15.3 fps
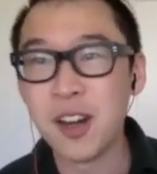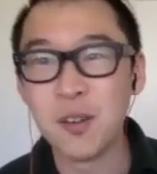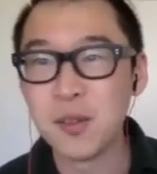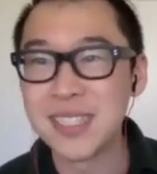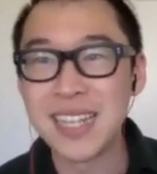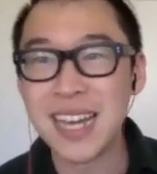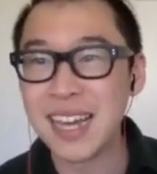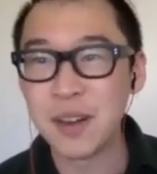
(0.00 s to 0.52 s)
It
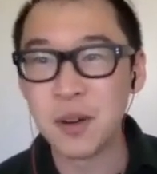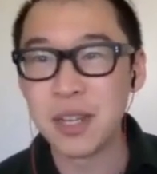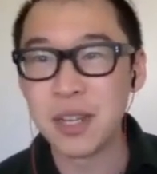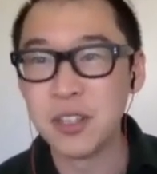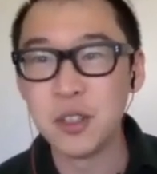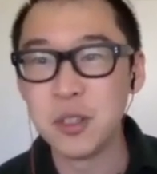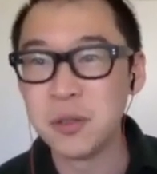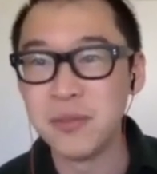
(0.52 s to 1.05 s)
was not a
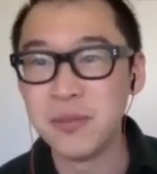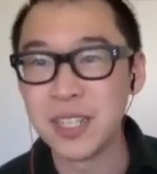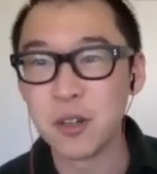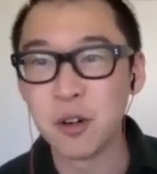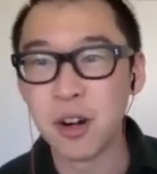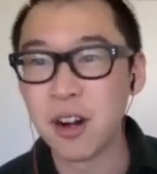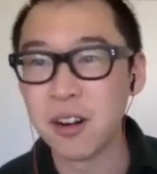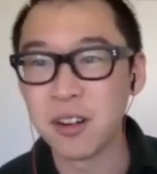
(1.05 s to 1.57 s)
YouTube video
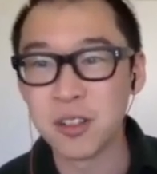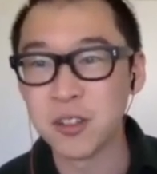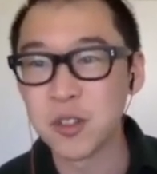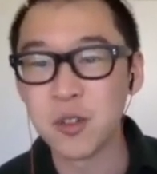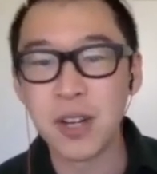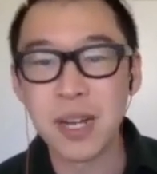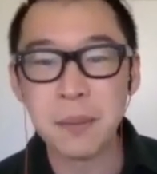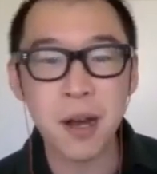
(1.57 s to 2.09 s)
or article.
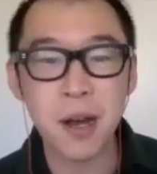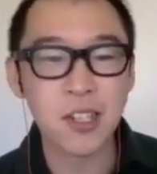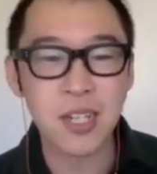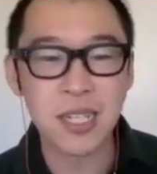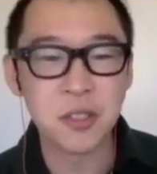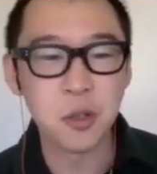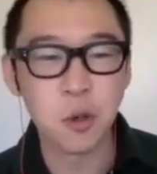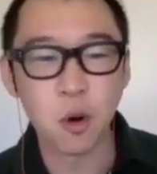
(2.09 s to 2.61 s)
So I
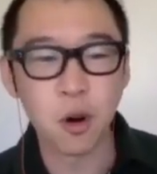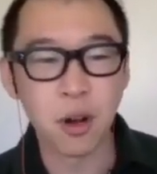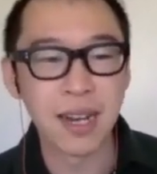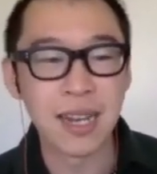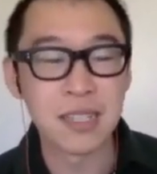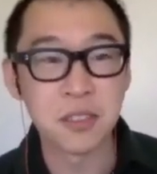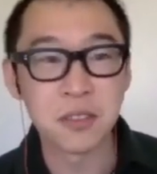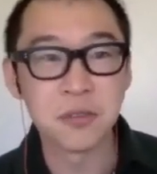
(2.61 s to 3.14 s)
apologize to the
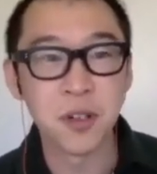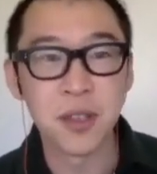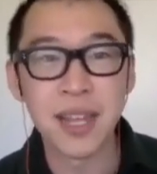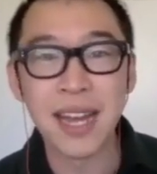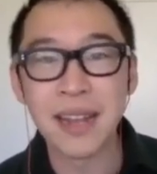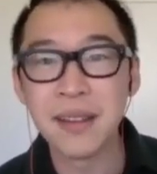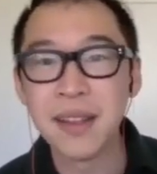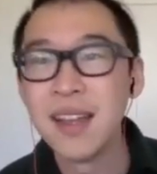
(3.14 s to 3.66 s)
organizers for
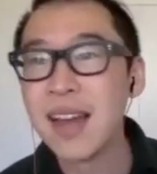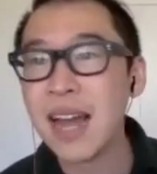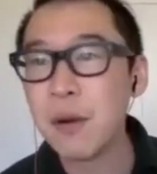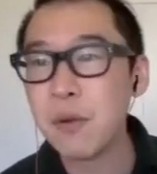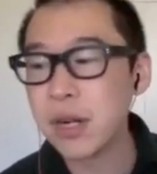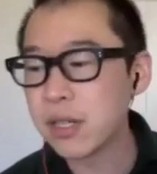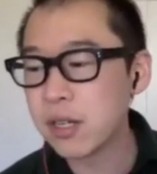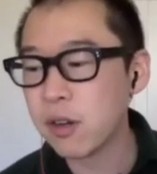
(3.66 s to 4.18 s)
that. I
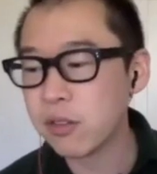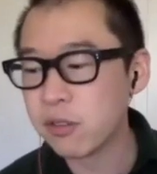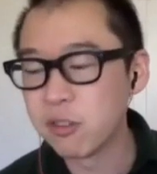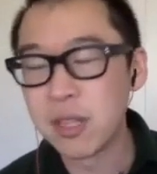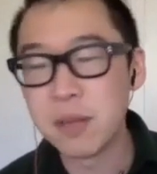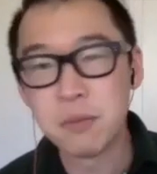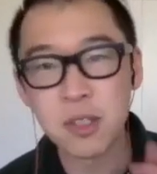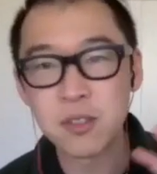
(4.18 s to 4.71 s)
want to go through
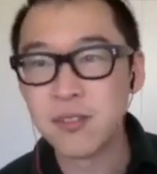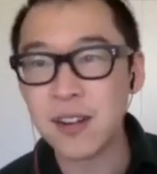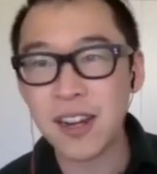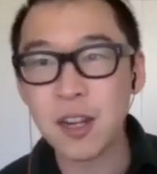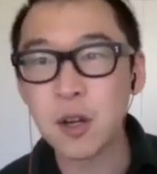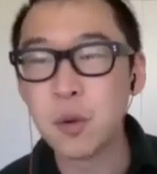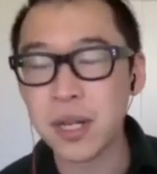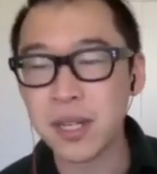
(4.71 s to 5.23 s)
them just
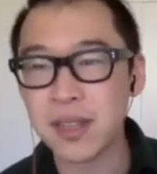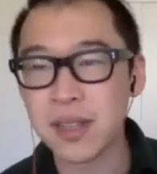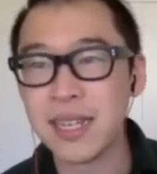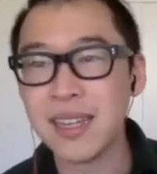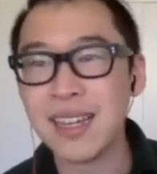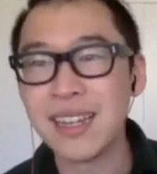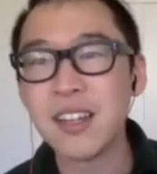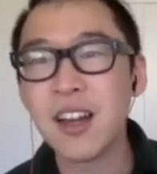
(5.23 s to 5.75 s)
very
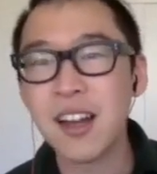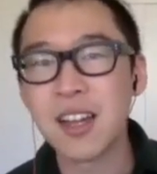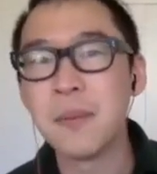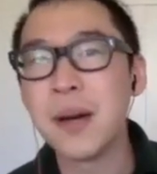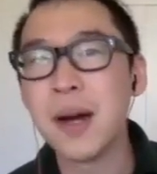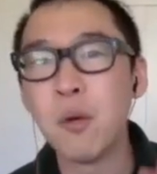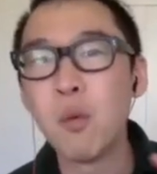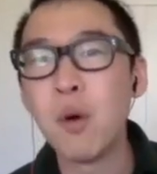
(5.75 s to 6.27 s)
quickly and talk
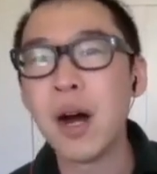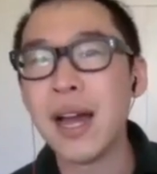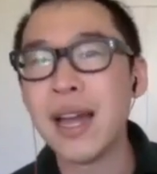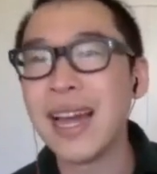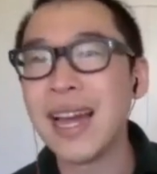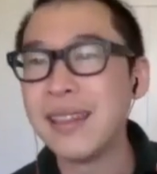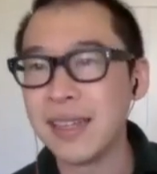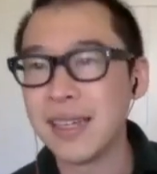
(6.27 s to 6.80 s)
about why
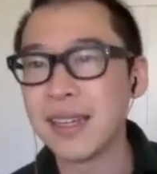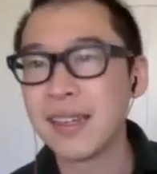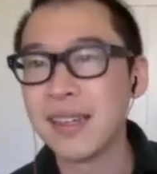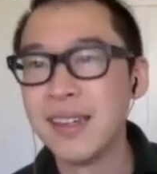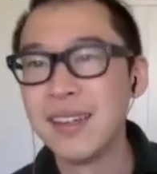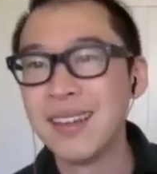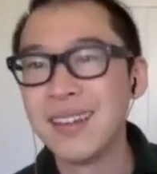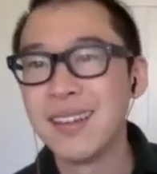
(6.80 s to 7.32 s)
I think
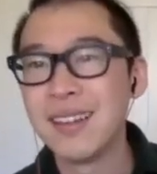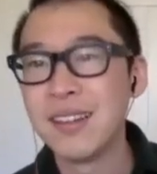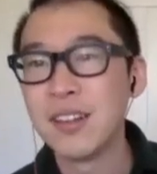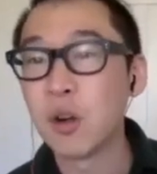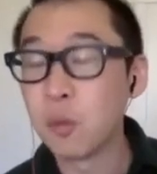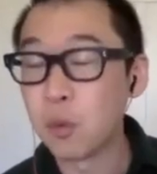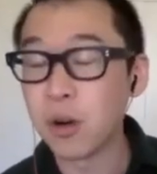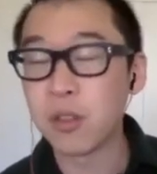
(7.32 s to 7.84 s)

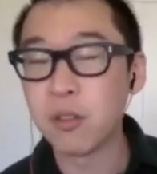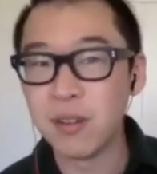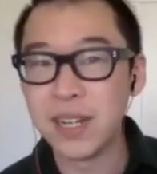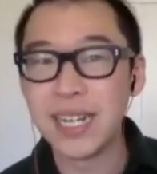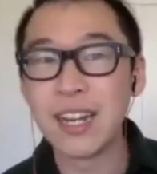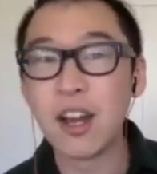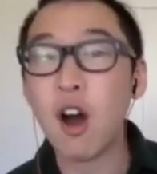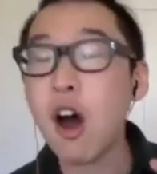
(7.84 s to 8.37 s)
they're worth
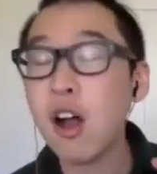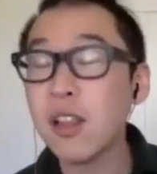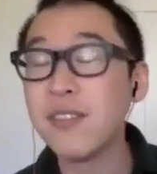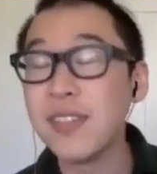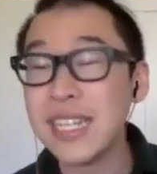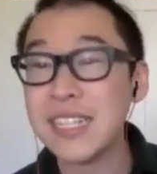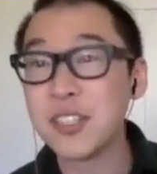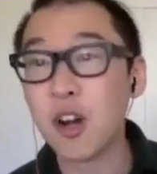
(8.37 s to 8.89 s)
reading. All of
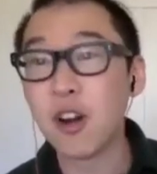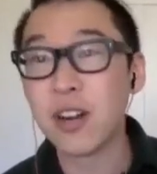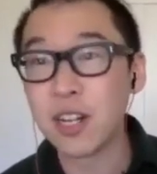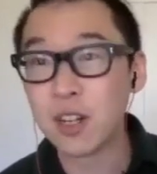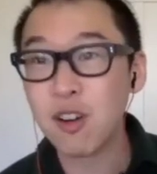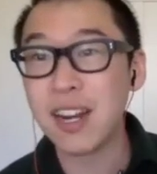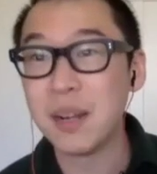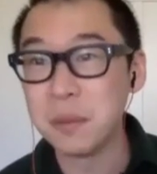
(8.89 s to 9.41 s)
these are
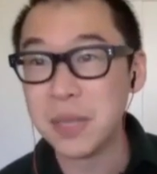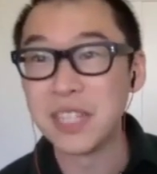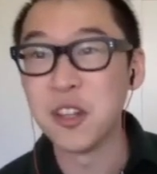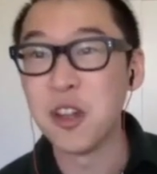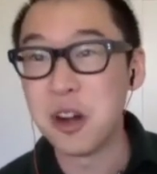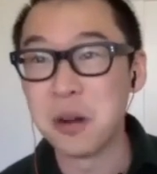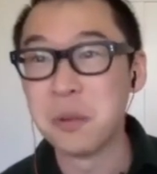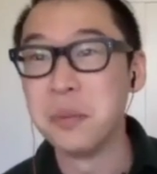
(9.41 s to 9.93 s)
incredibly
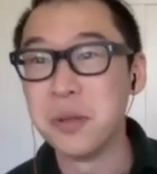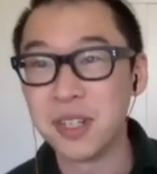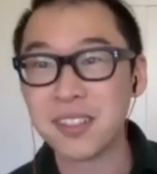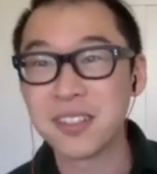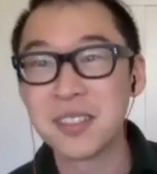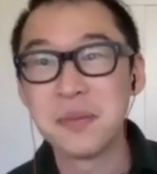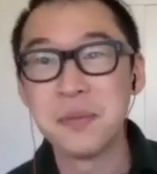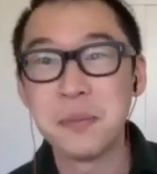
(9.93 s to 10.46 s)
long
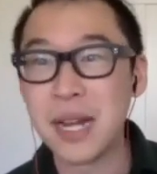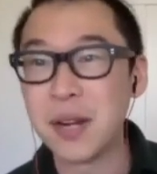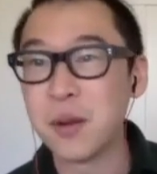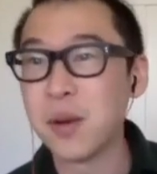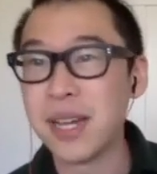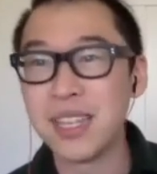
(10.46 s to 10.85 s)
books, by the way.